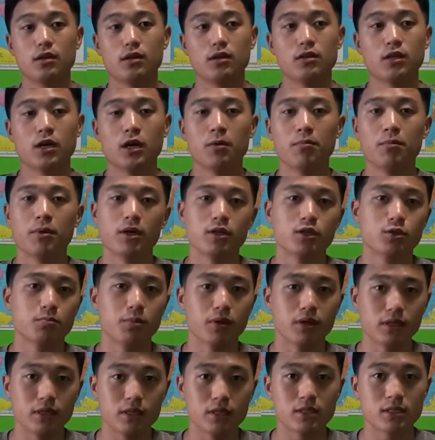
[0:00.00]
not much,
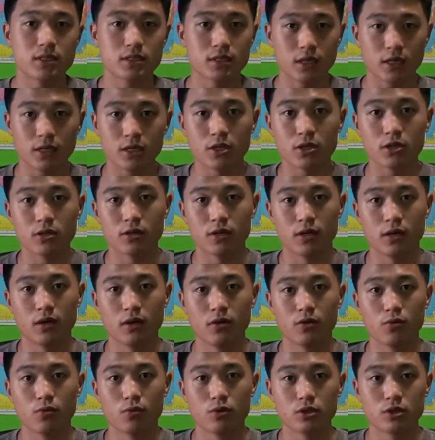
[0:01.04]
but he's skinnier
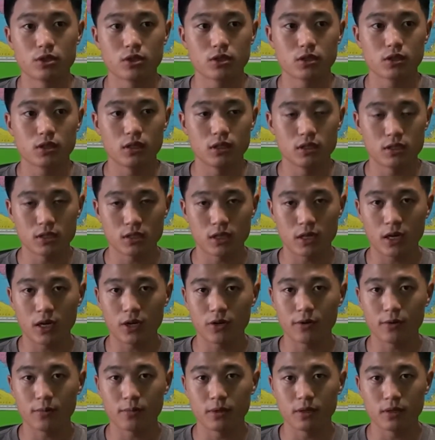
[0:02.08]
now, which is
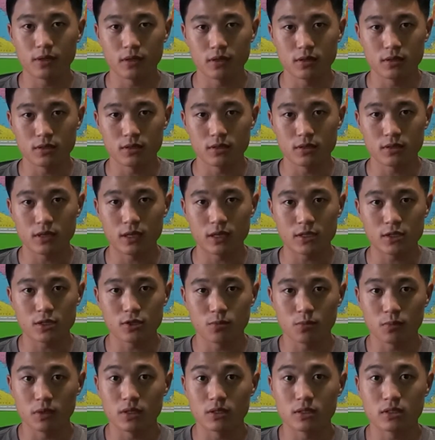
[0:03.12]
scary because that
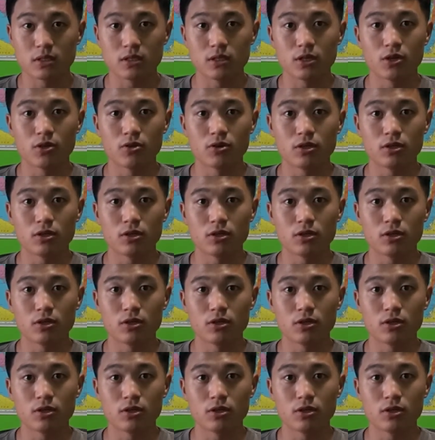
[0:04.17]
just means, he